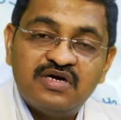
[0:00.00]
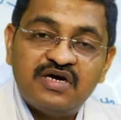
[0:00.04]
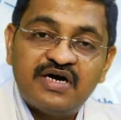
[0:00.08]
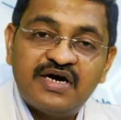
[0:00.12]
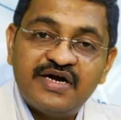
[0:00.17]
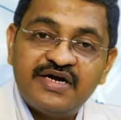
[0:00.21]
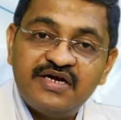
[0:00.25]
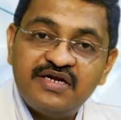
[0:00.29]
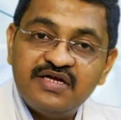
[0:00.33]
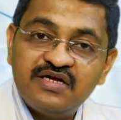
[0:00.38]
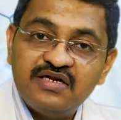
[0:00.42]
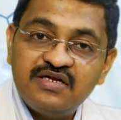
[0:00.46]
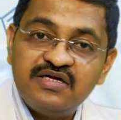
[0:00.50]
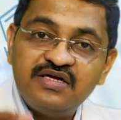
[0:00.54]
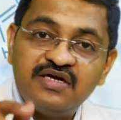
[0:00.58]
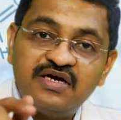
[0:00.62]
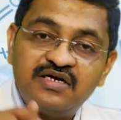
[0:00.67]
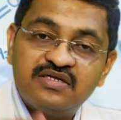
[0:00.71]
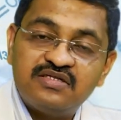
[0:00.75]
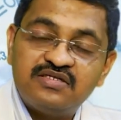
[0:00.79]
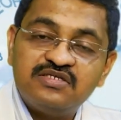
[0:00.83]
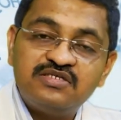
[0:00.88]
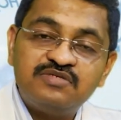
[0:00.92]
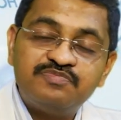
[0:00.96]
Ideally
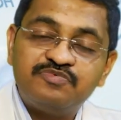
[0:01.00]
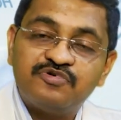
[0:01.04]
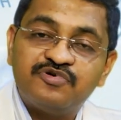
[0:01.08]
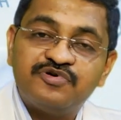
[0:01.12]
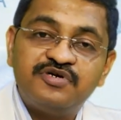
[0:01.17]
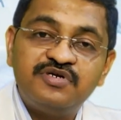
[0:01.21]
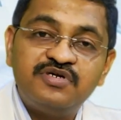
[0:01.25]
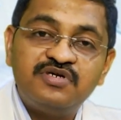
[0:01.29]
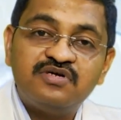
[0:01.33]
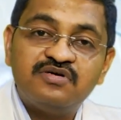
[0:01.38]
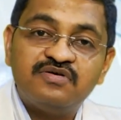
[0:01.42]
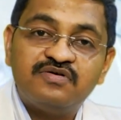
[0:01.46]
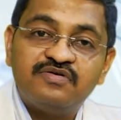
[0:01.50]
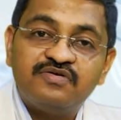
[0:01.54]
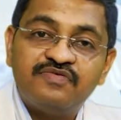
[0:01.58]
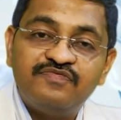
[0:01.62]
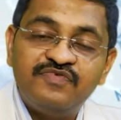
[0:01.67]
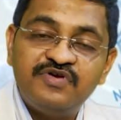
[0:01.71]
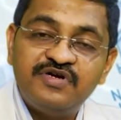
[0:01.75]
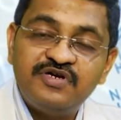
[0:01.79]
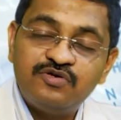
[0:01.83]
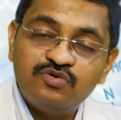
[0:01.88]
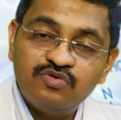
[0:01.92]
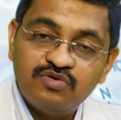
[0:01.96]
at this point
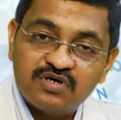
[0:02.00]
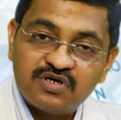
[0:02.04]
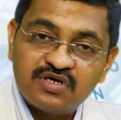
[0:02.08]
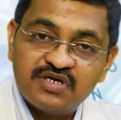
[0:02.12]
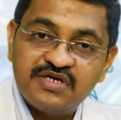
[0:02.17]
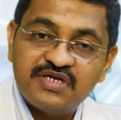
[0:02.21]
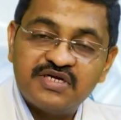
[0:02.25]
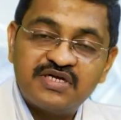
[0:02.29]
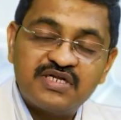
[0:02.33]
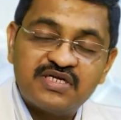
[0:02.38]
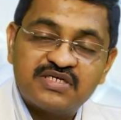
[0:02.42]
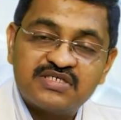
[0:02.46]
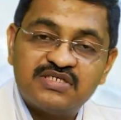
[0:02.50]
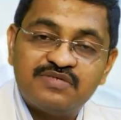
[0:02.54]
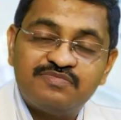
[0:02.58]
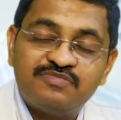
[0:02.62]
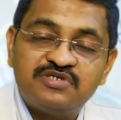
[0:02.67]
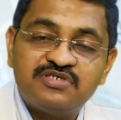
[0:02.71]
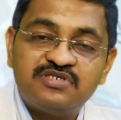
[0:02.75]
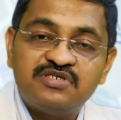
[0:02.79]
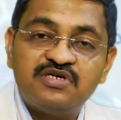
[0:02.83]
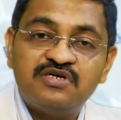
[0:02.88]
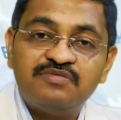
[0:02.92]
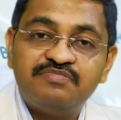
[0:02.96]
we do a clinical
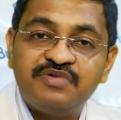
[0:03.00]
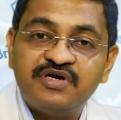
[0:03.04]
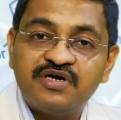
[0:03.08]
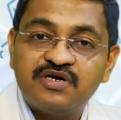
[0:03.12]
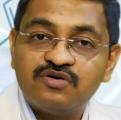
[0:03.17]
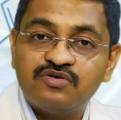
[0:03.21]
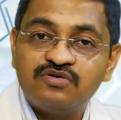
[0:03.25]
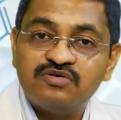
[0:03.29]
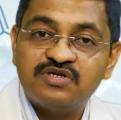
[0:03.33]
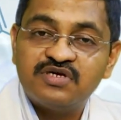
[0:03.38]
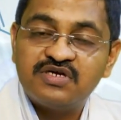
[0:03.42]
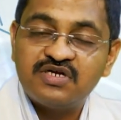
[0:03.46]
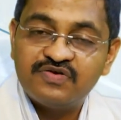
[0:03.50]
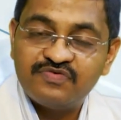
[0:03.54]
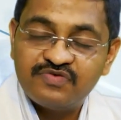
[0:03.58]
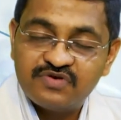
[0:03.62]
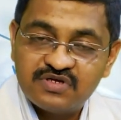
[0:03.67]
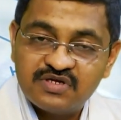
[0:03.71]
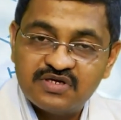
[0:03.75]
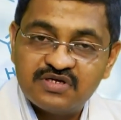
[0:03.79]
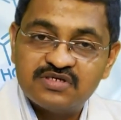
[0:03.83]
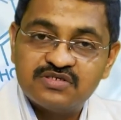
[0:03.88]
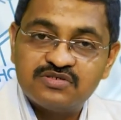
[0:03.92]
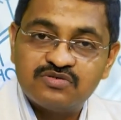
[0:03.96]
examination and make out that
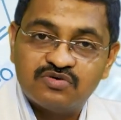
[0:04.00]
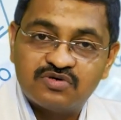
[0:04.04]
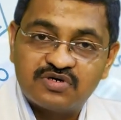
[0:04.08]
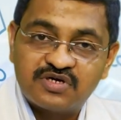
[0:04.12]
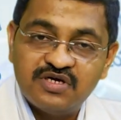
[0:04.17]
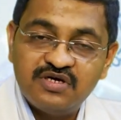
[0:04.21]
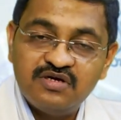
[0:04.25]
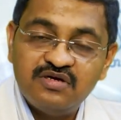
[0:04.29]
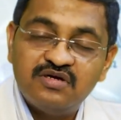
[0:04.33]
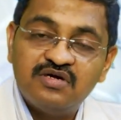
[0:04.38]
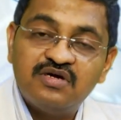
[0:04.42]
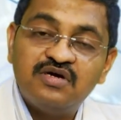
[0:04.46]
everything is okay.